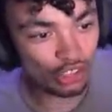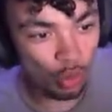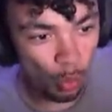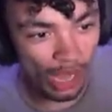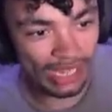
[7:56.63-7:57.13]
are
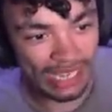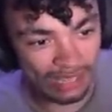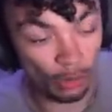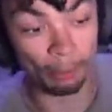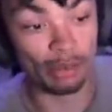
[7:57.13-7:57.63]
quite
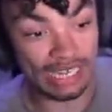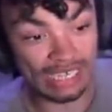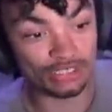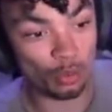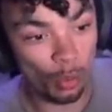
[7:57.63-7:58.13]
easy, or
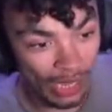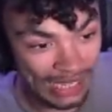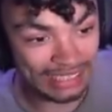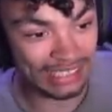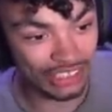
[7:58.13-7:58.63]
money is quite
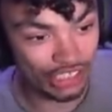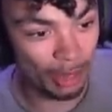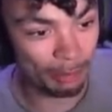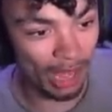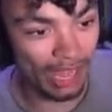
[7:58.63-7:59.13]
easy to
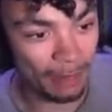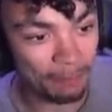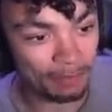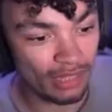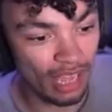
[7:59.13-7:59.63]
come by.
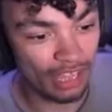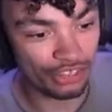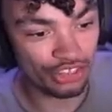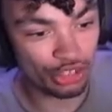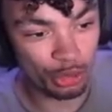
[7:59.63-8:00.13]
Uh,
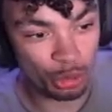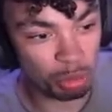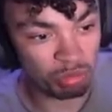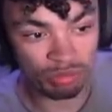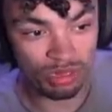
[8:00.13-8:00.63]
do
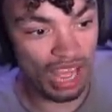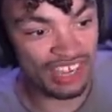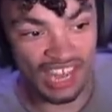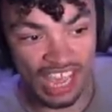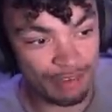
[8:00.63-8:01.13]
a
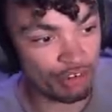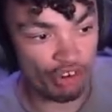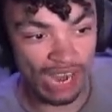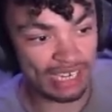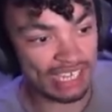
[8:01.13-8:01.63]
day of
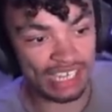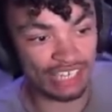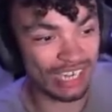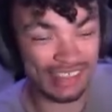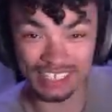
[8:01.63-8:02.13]
grinding and
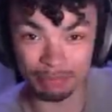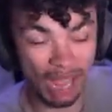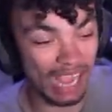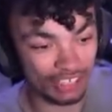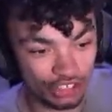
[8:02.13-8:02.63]
you get this
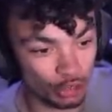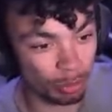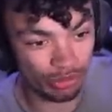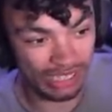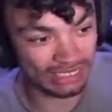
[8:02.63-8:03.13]
pack
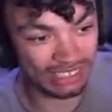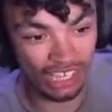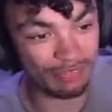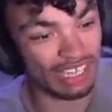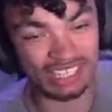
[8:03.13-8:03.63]
super easy.
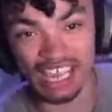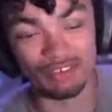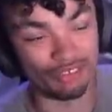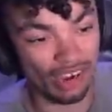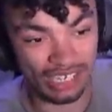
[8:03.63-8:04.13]
Not even a day
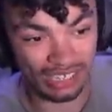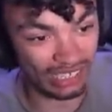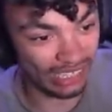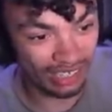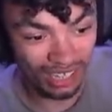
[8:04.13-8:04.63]
of grinding, like